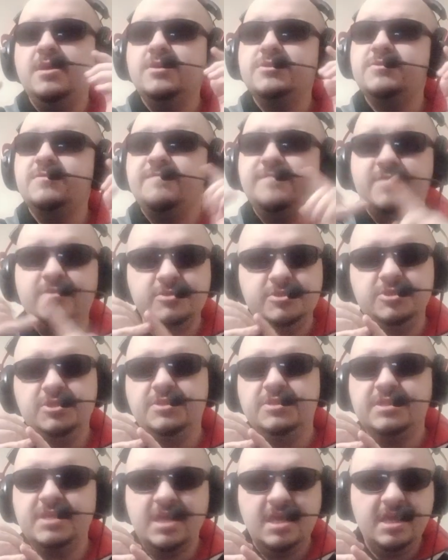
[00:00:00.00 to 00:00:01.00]
So first you
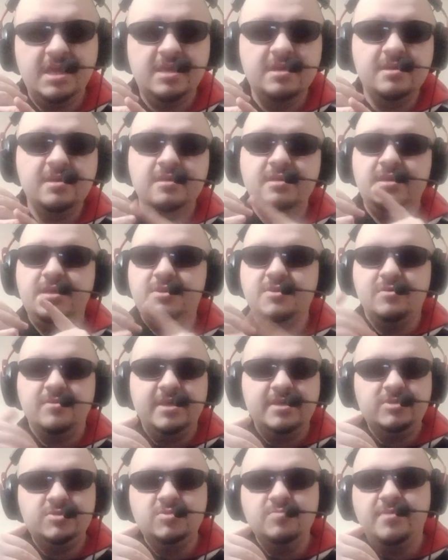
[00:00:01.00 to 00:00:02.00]
say that you don't
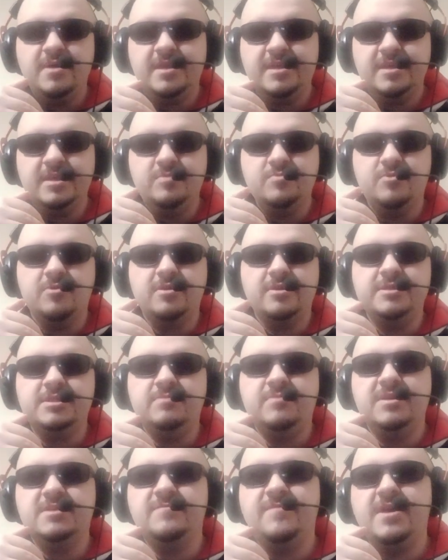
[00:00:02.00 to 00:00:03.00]
like Tupac anymore because he
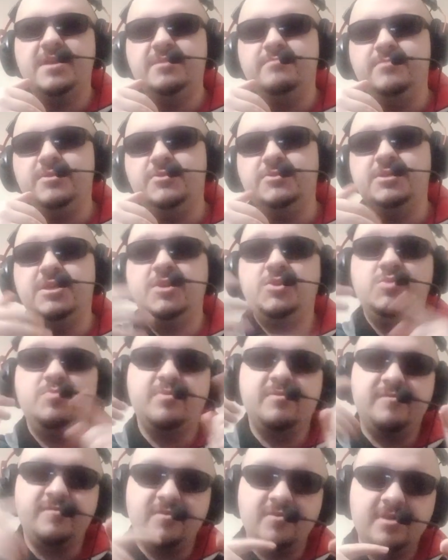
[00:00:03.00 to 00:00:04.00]
makes violent music and you
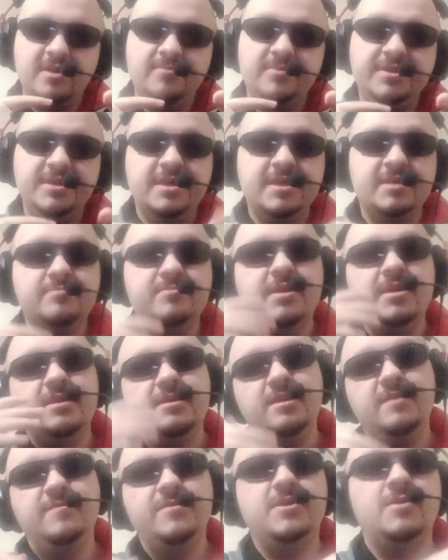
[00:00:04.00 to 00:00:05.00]
prefer Eminem, even